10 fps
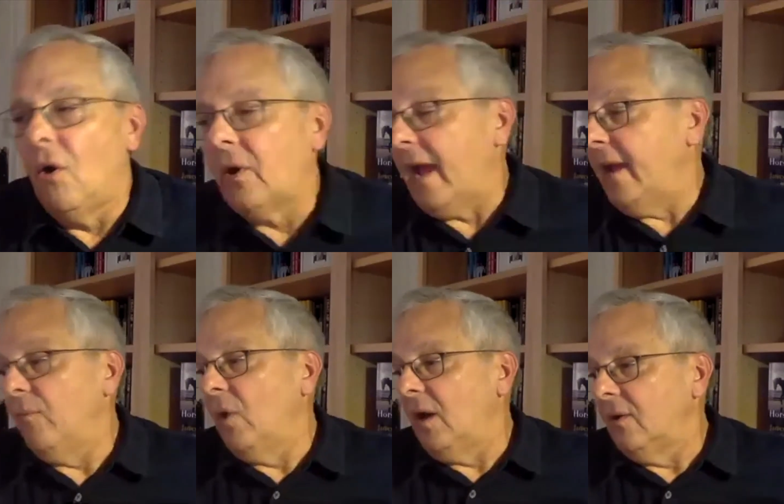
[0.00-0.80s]
okay.
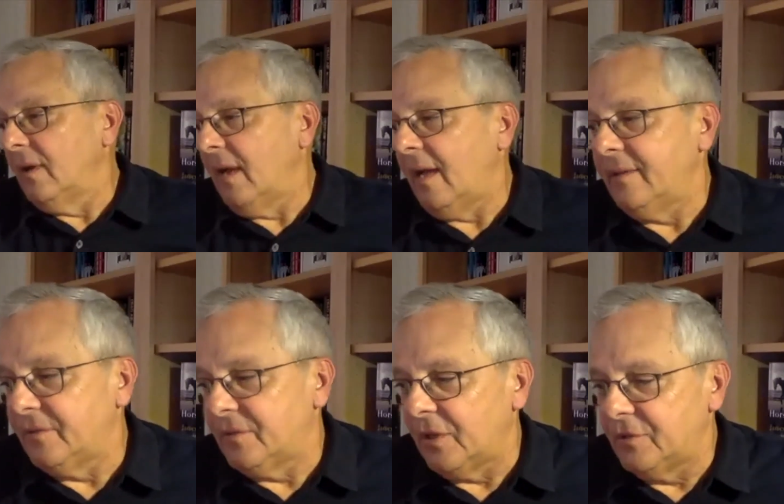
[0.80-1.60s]
Well,
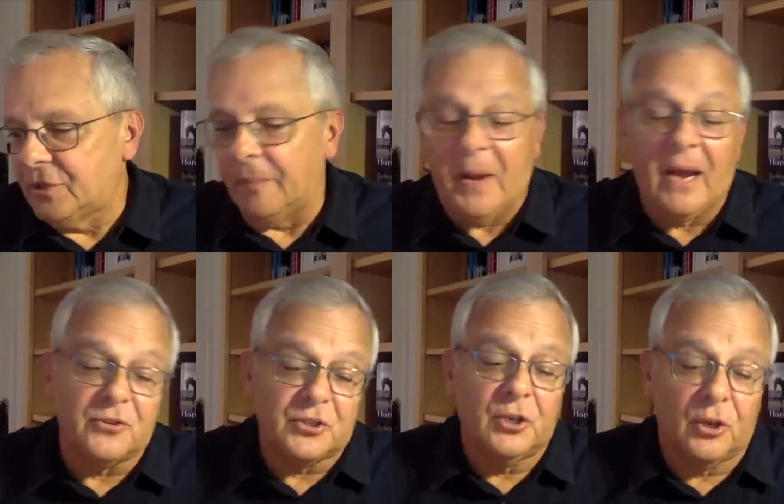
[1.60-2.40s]
Jim
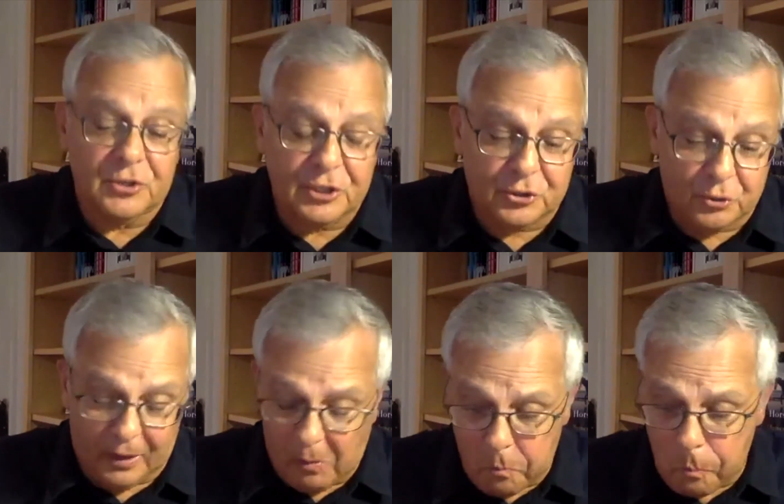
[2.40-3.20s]
Patterson knows this story
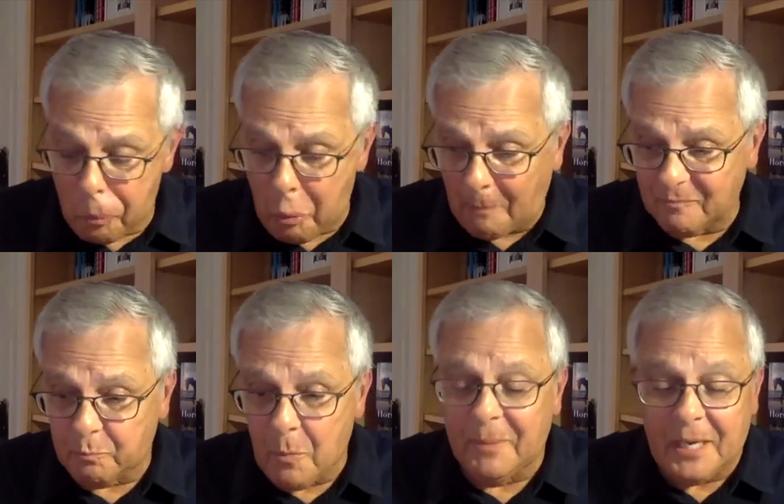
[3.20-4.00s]

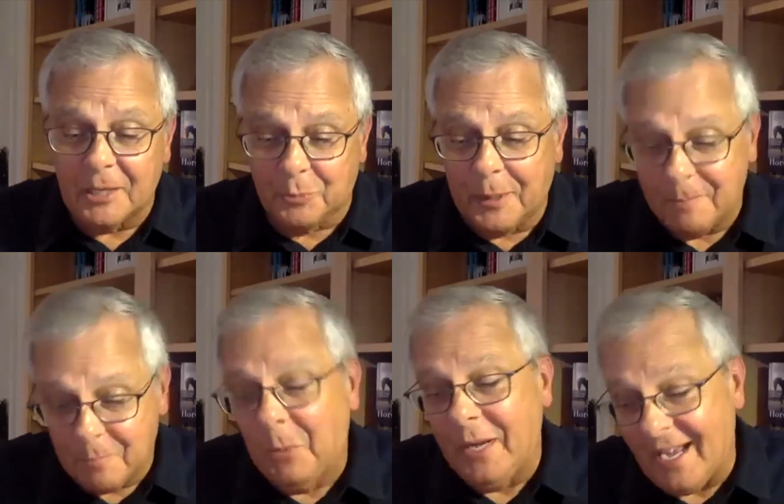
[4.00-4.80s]
because
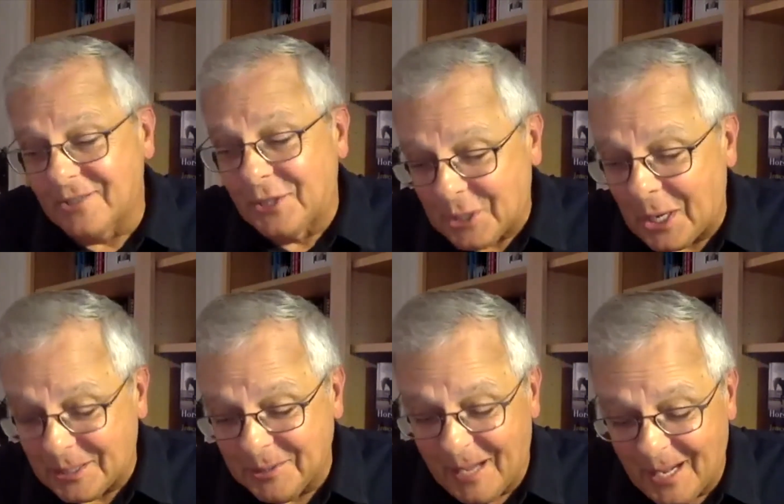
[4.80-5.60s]
we actually
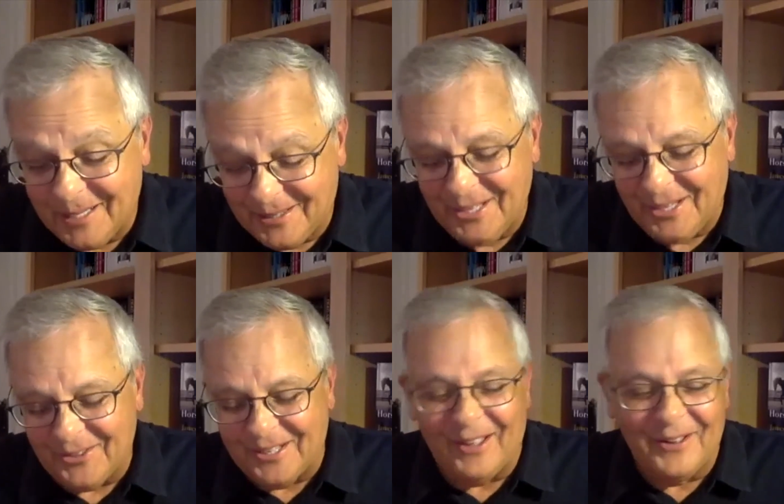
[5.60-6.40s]
talked about it the other
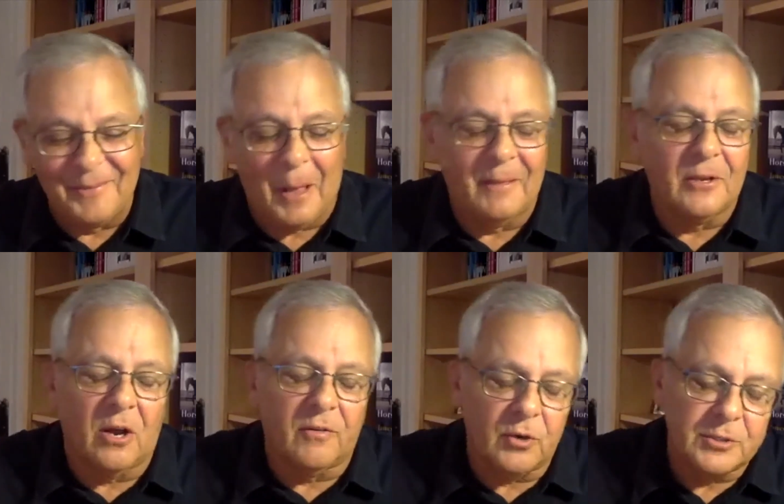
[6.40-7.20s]
day on the
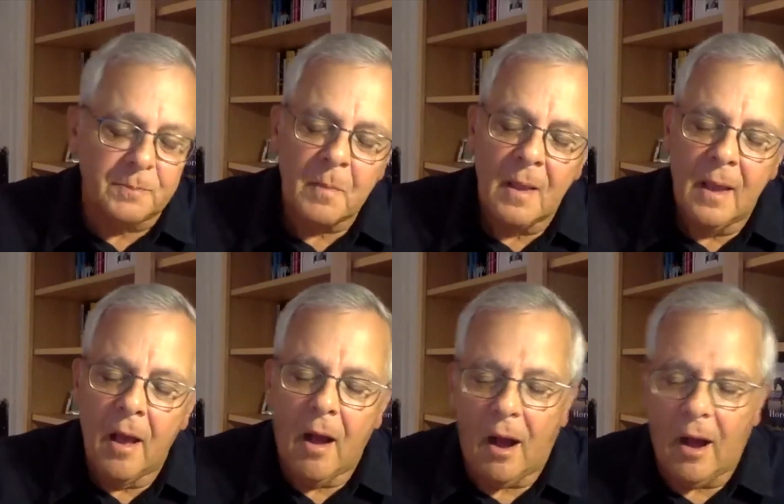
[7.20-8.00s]
golf course.
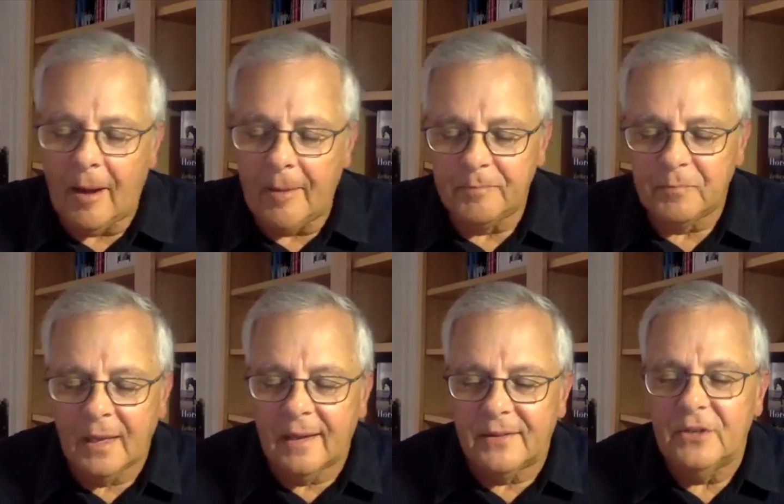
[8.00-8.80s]
Can
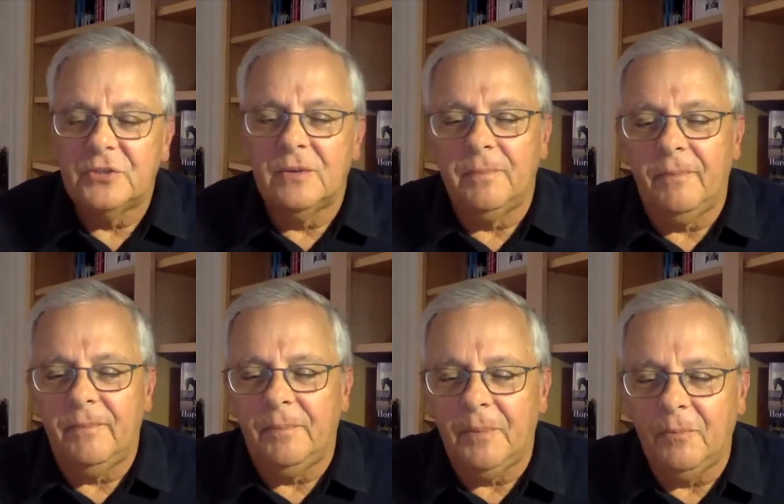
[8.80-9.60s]

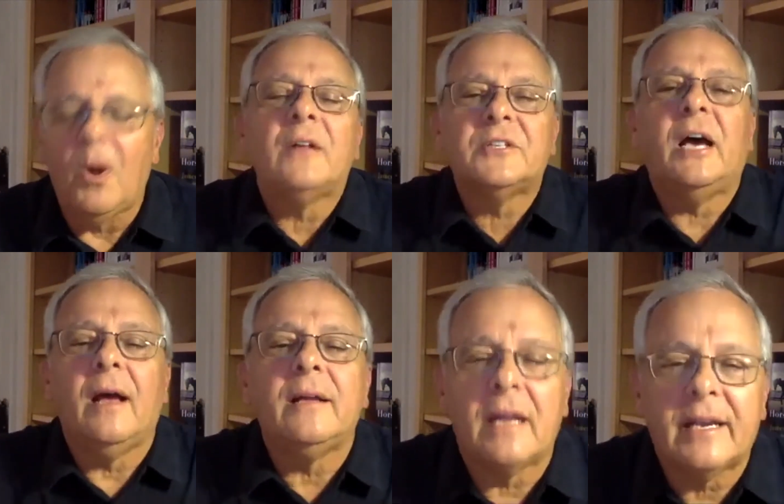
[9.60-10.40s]

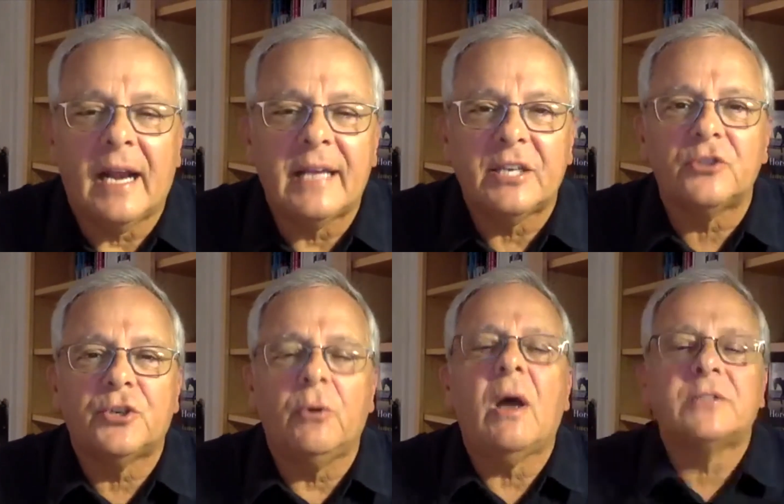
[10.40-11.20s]
I tell
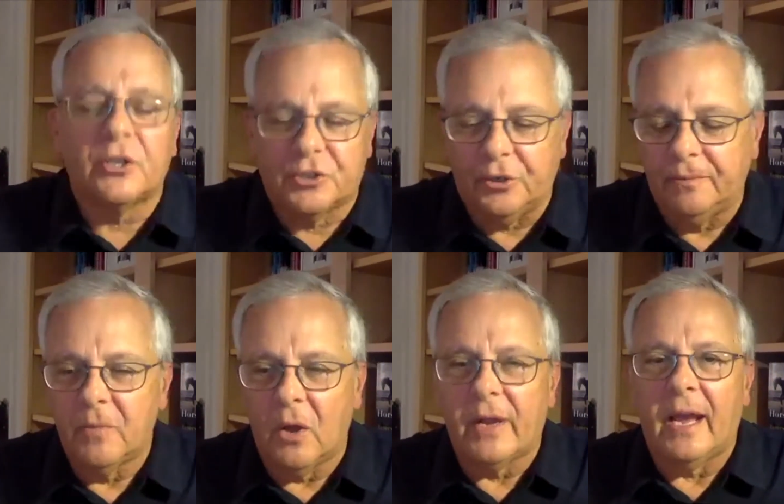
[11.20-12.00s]
2? I'll tell 2.
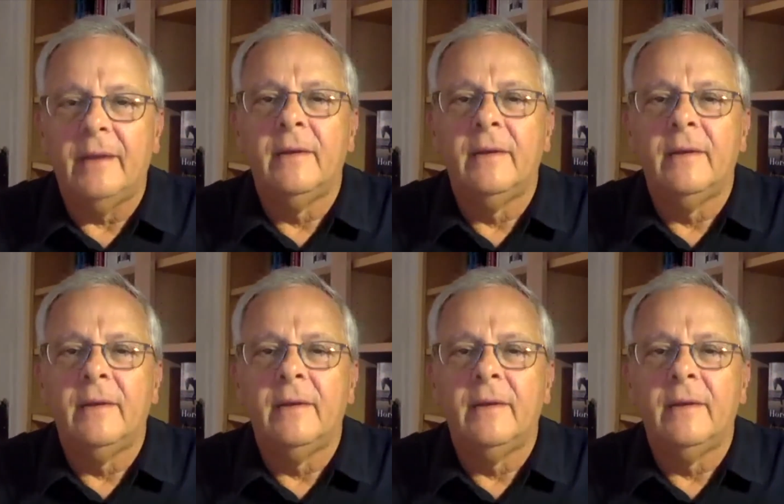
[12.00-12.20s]
Okay.